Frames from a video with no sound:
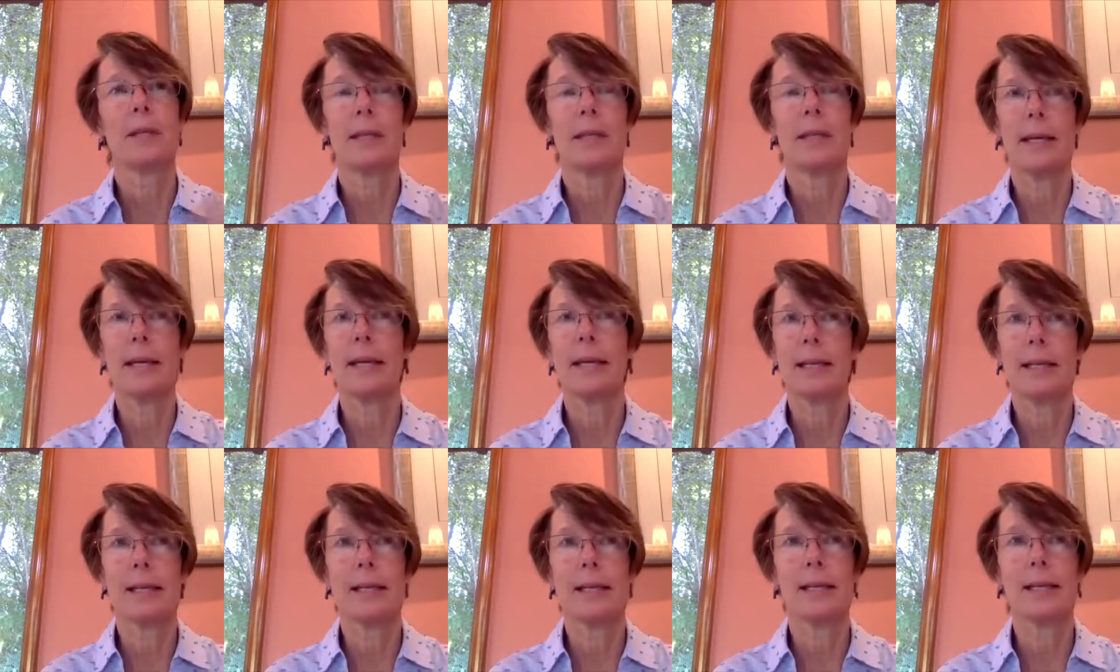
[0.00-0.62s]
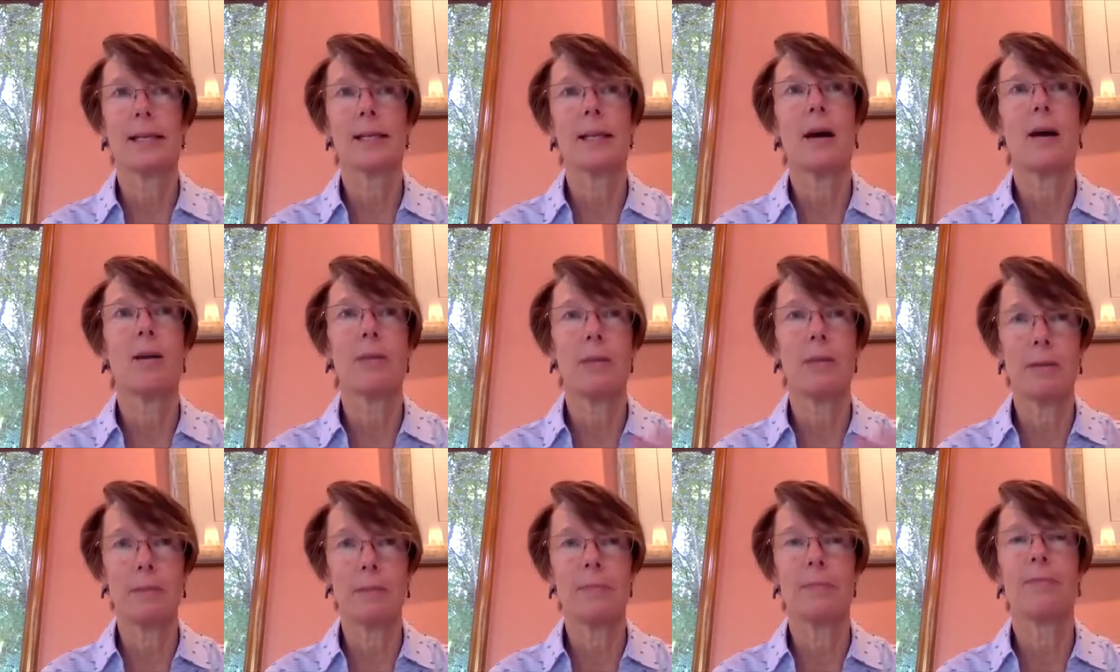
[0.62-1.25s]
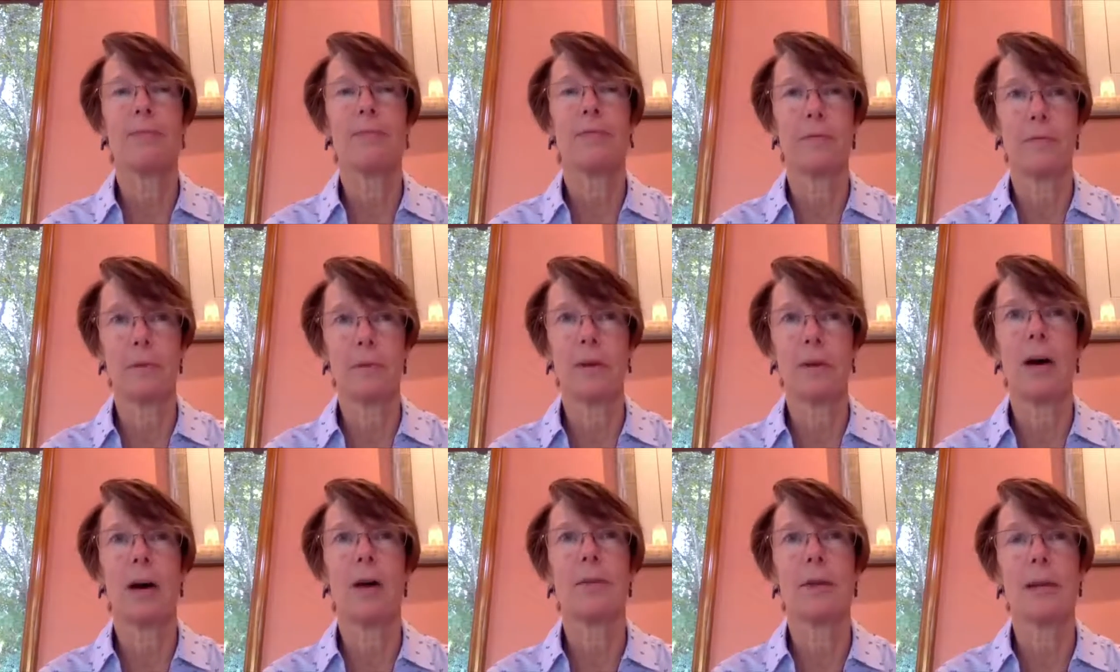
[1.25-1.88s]
kittens, all
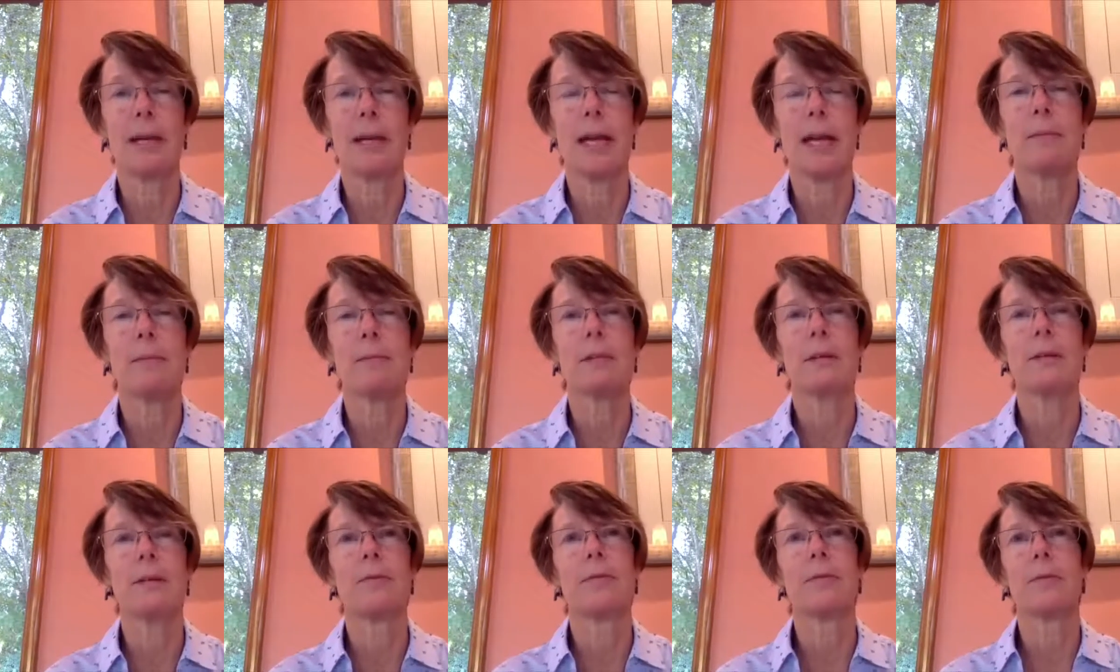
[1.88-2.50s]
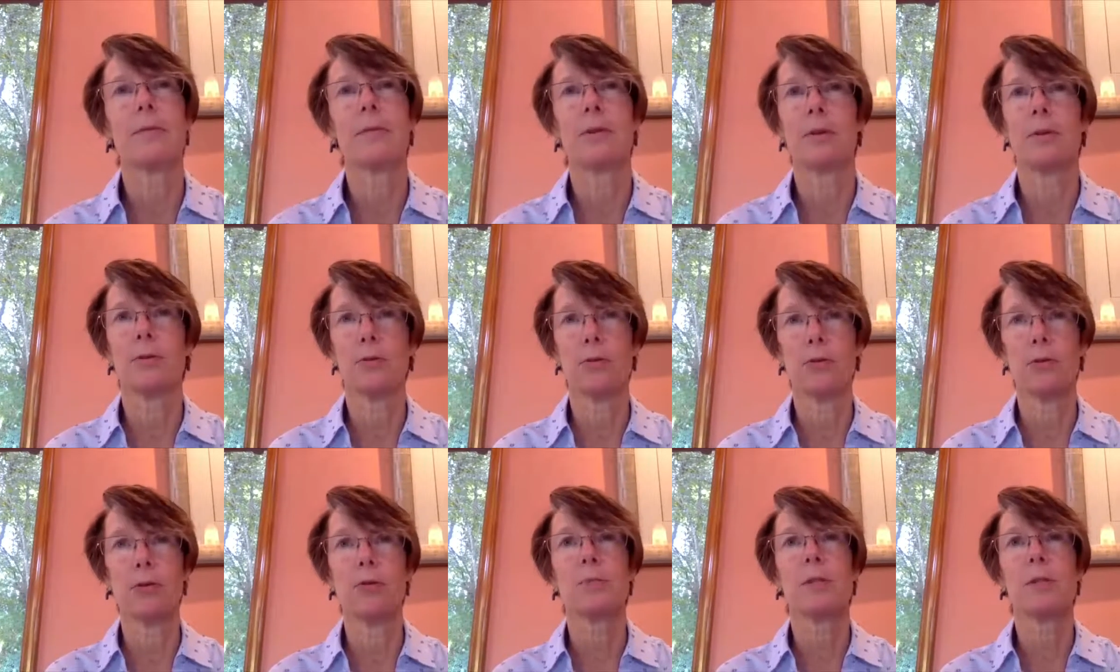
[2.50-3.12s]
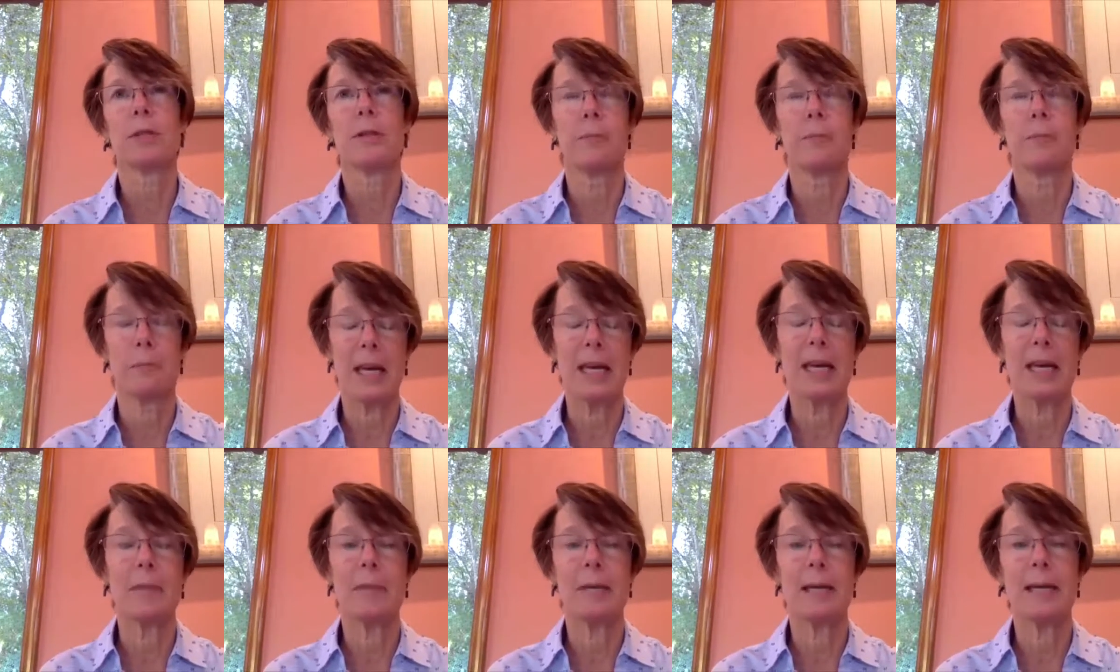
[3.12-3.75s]
the names of groups of
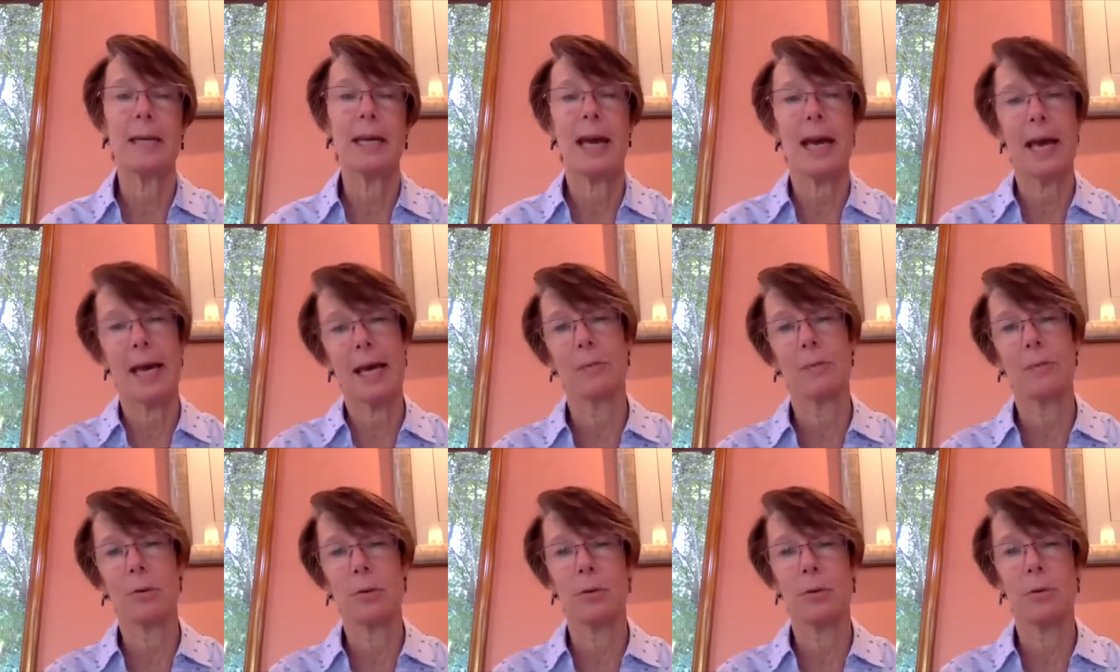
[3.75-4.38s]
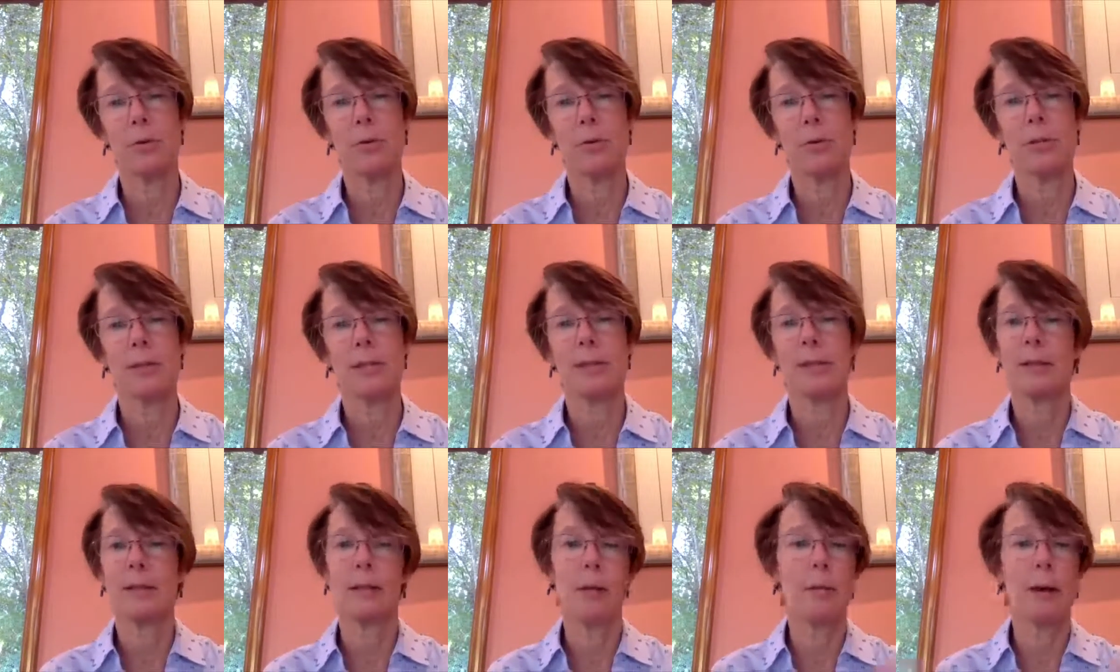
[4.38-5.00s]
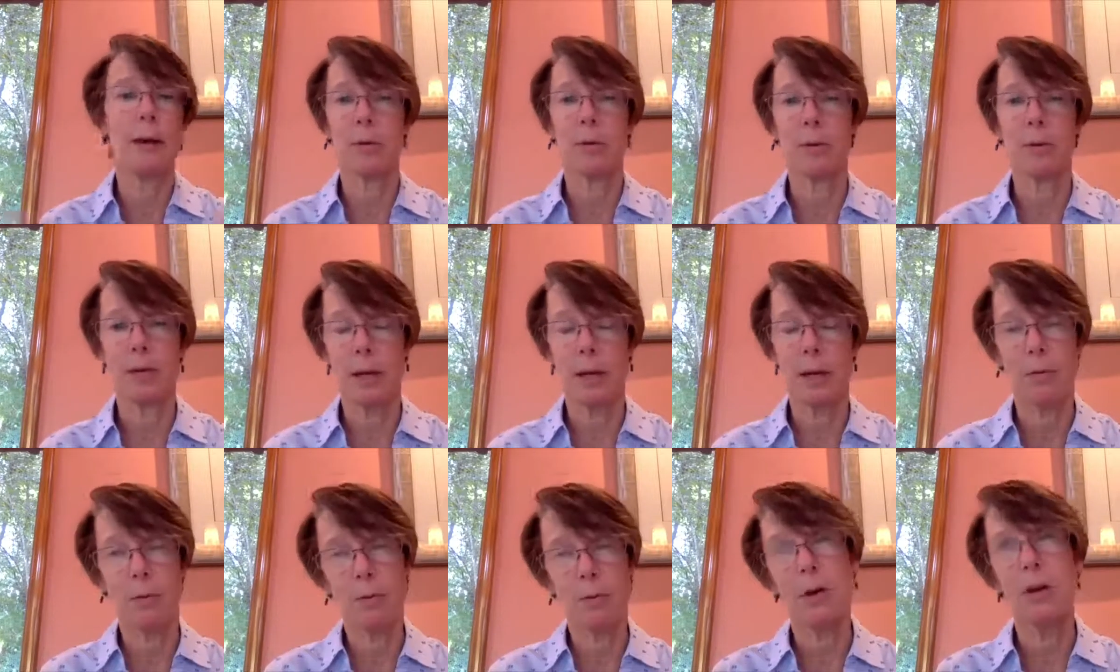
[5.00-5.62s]
baby animals, no matter what
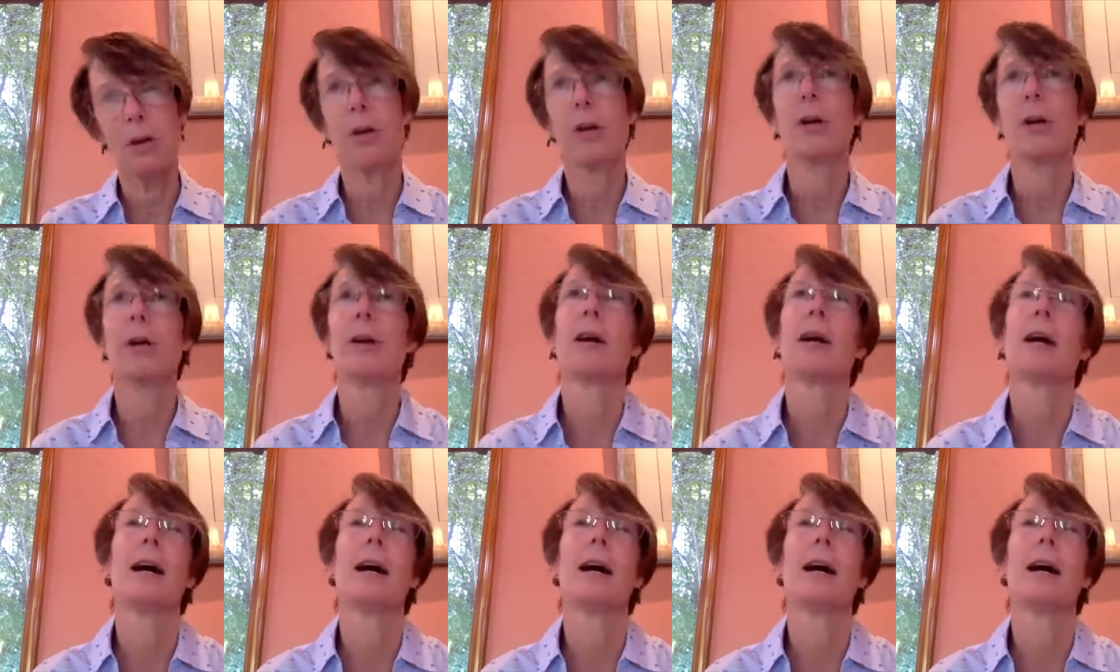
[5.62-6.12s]
they were.